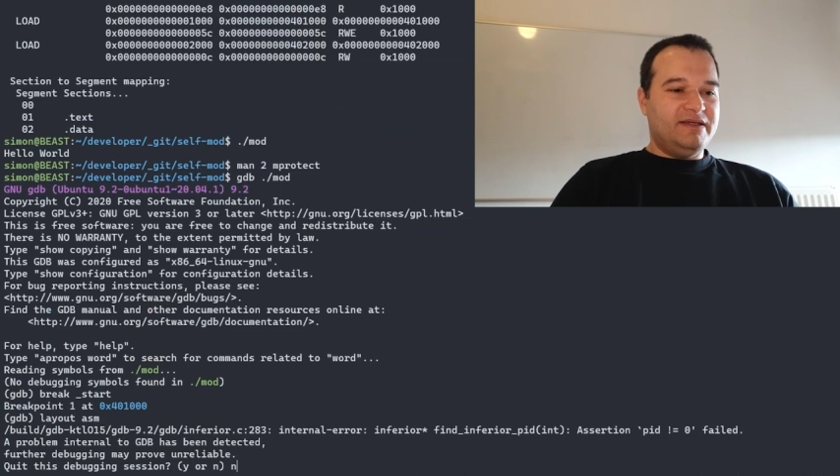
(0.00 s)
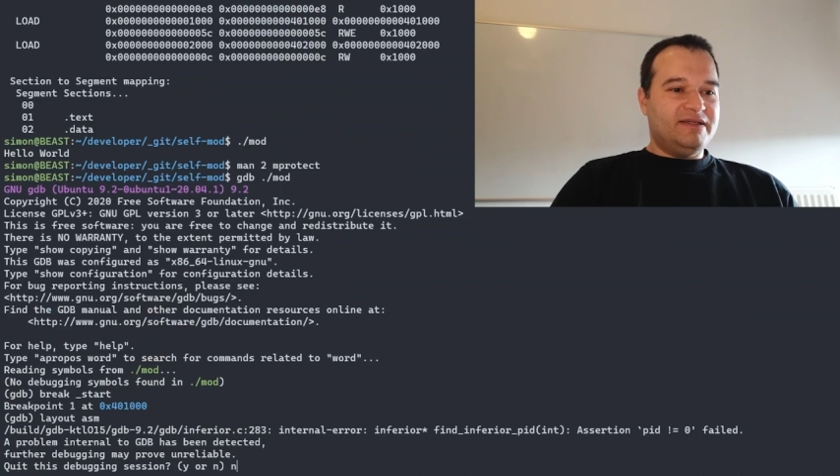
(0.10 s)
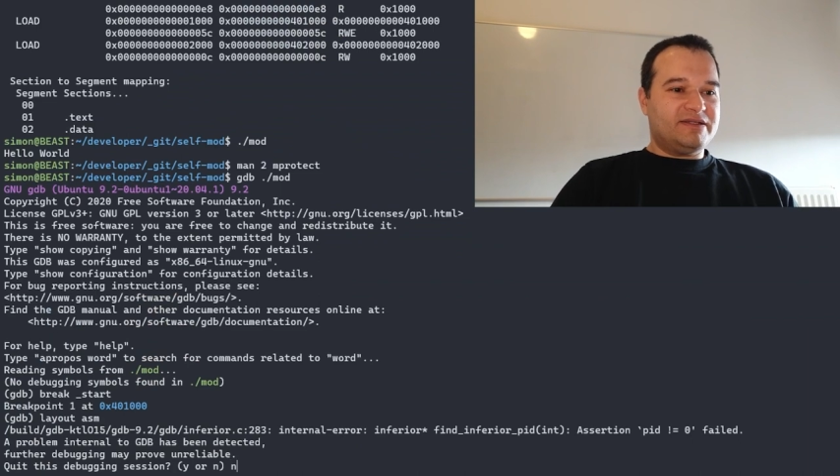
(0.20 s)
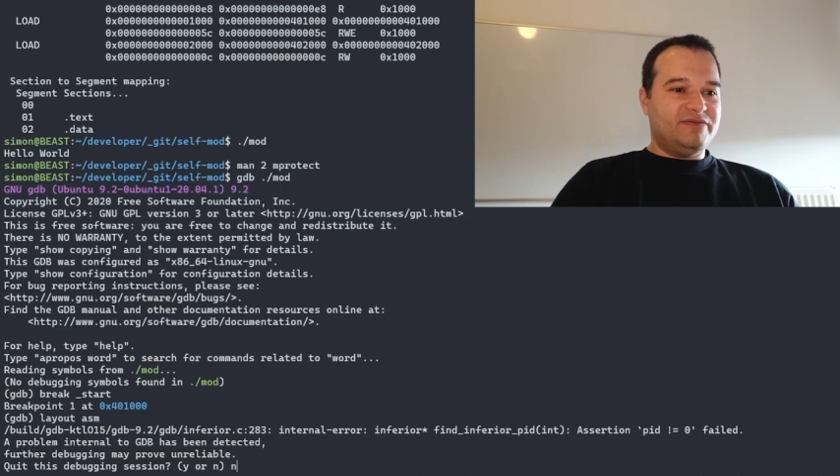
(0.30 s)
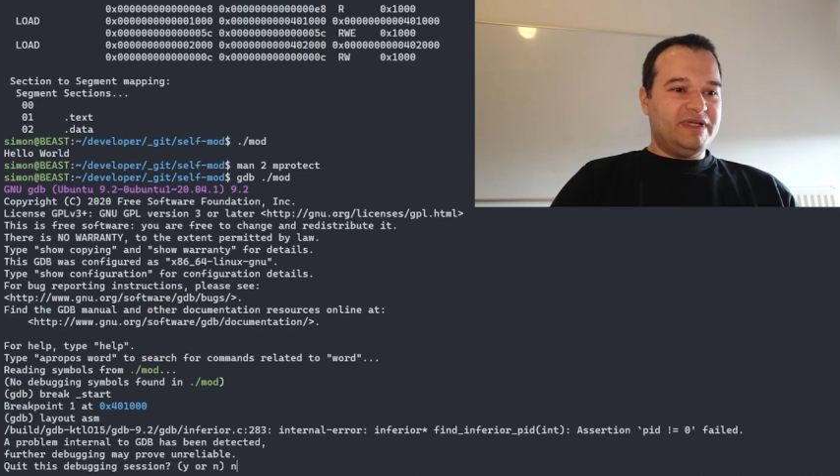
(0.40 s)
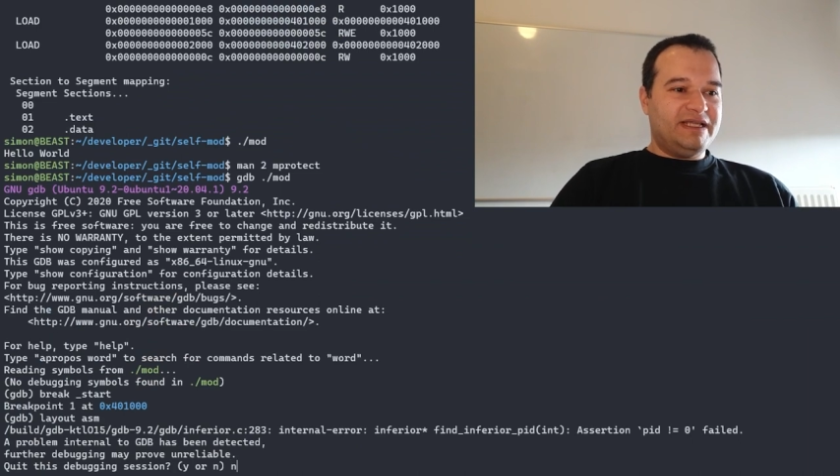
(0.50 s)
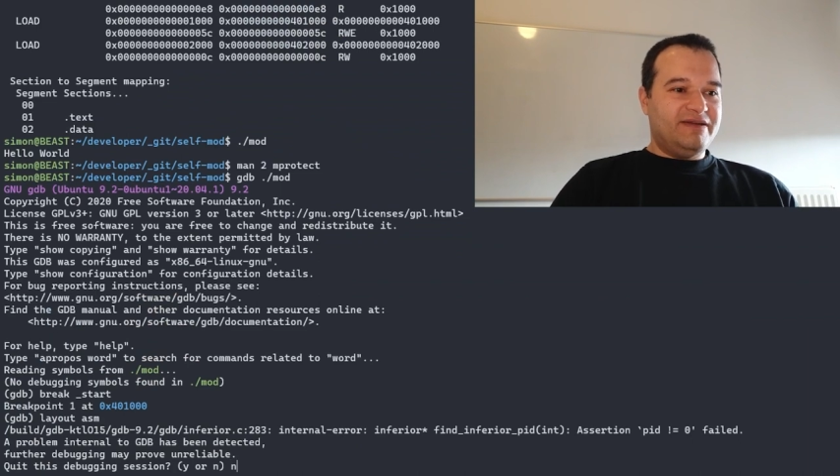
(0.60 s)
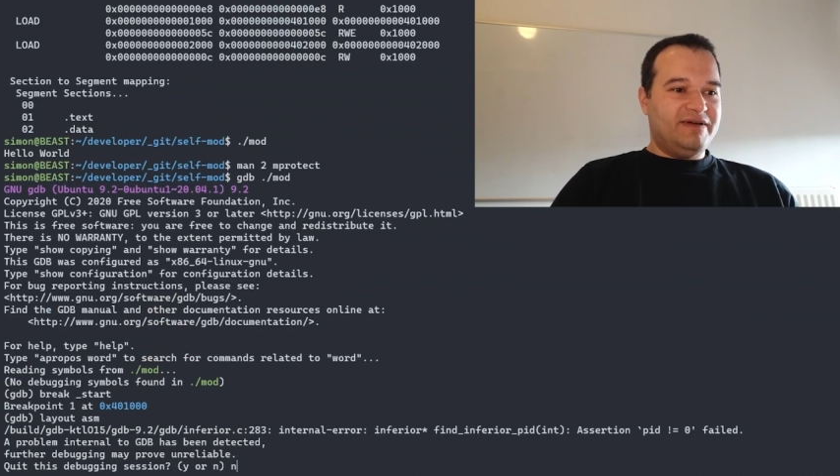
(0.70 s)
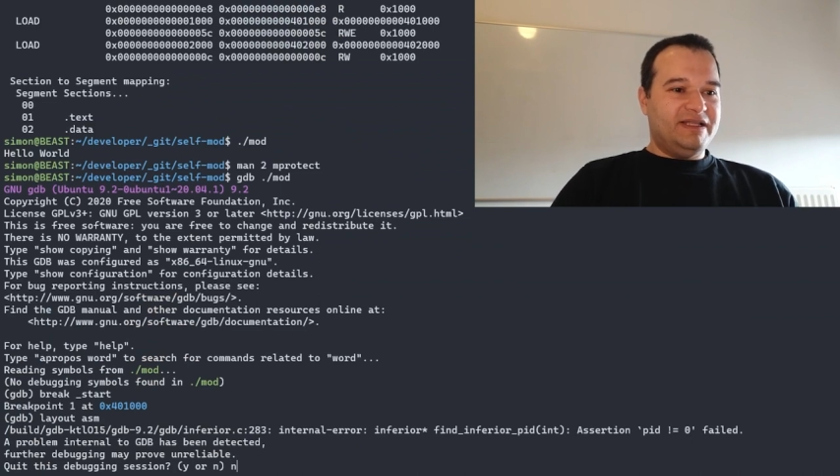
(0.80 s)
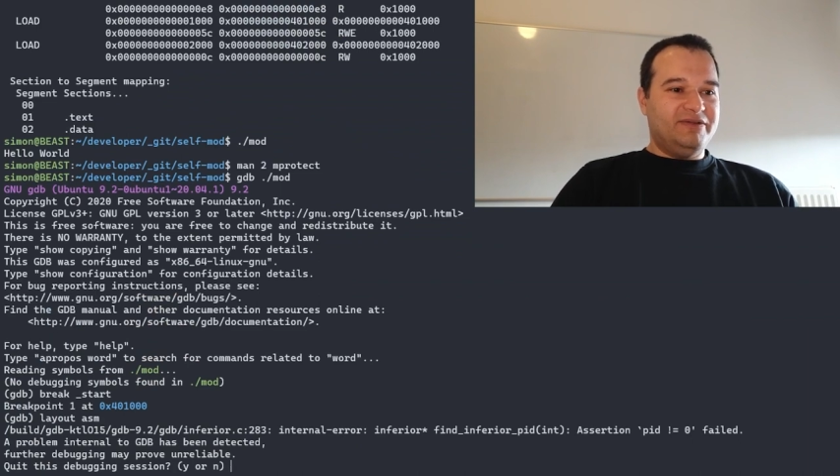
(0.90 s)
So what I
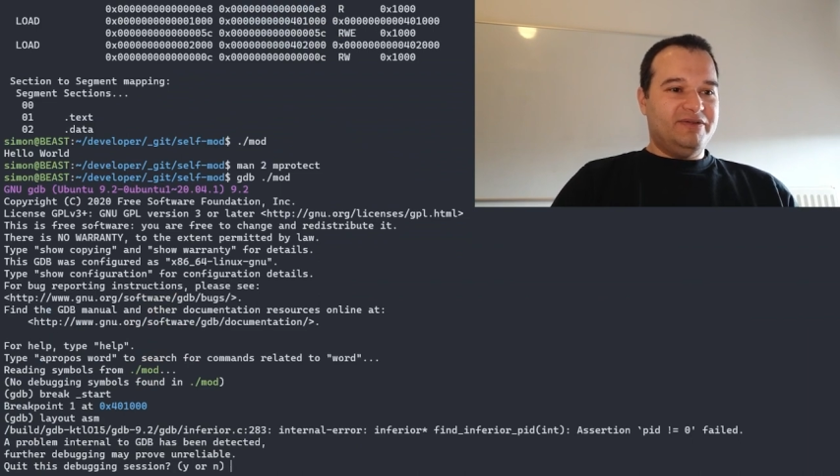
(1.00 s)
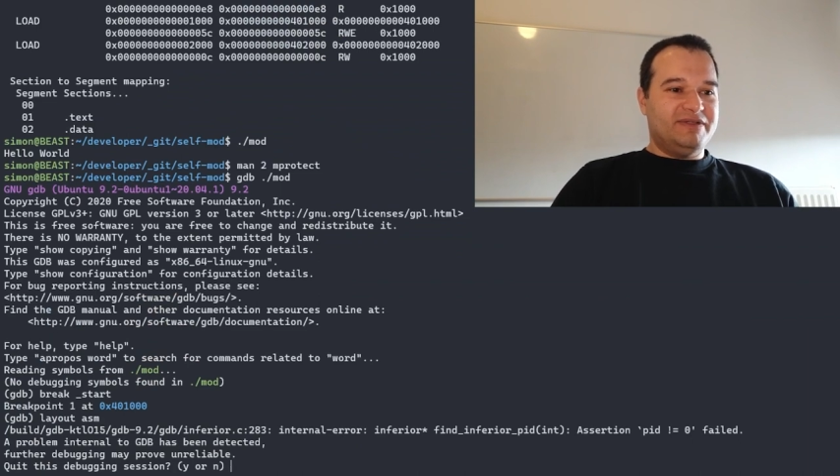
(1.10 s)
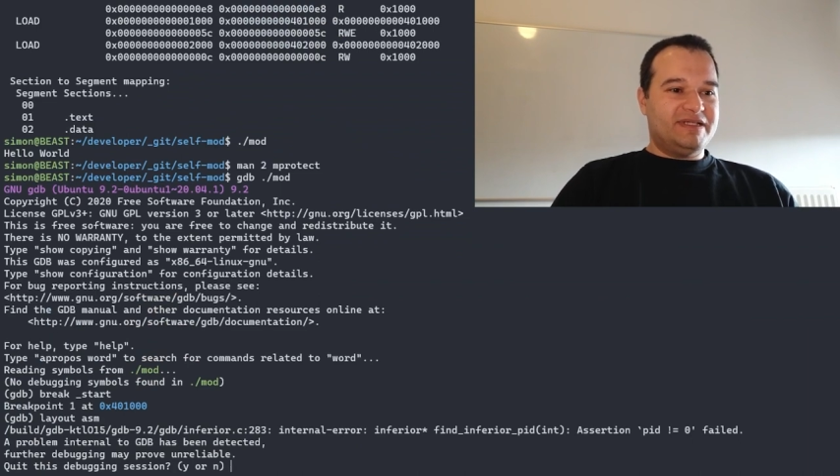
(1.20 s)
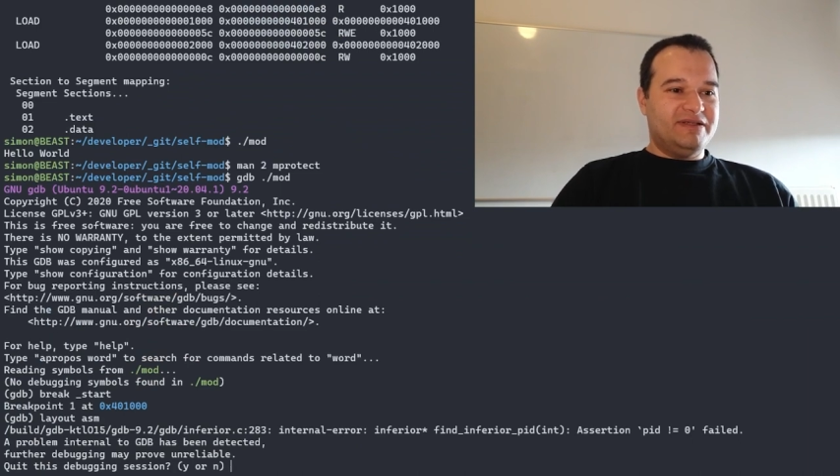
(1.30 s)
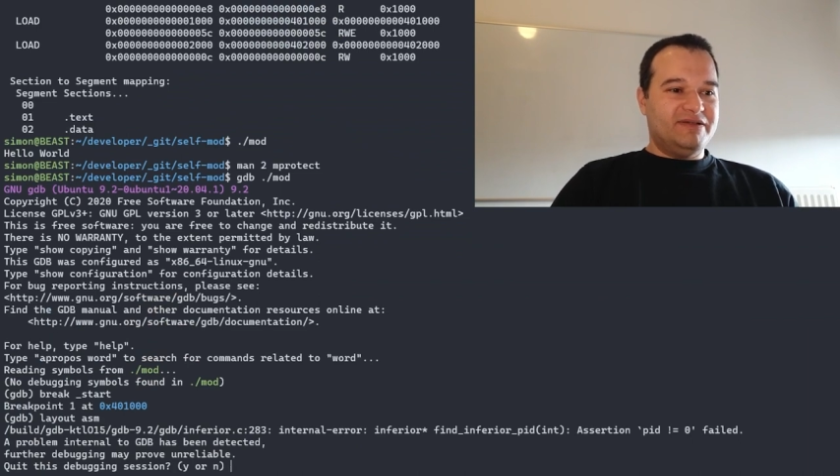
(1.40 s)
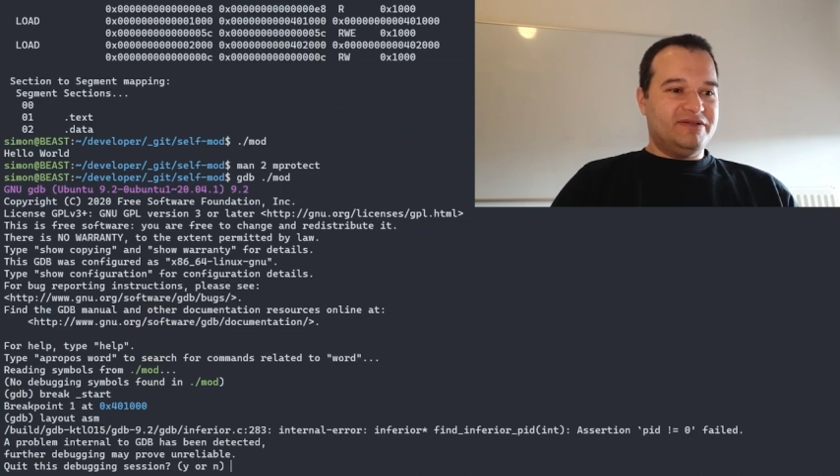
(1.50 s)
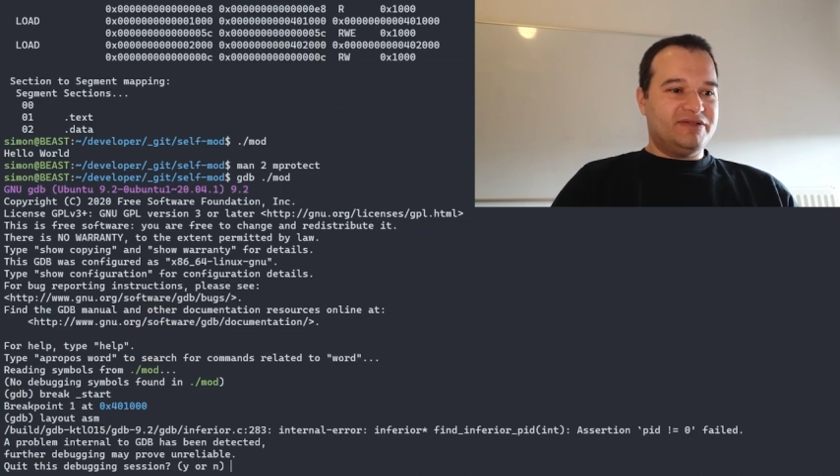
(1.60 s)
wanted to uh,